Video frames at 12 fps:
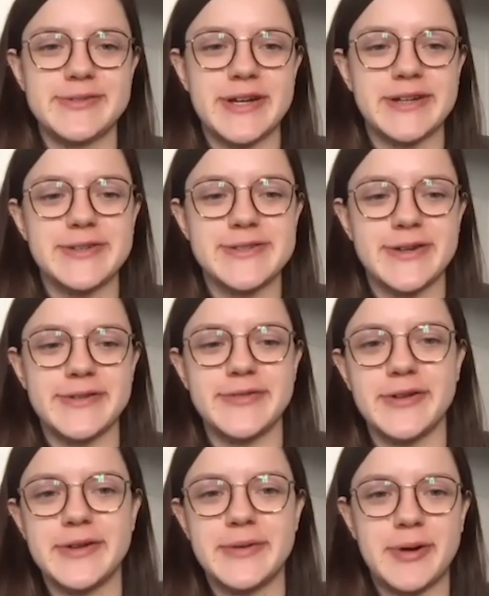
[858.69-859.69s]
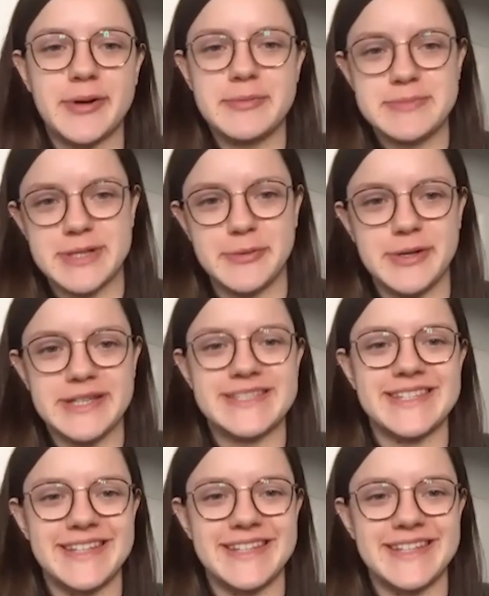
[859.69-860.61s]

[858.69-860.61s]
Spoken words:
trying to solve all their problems at once.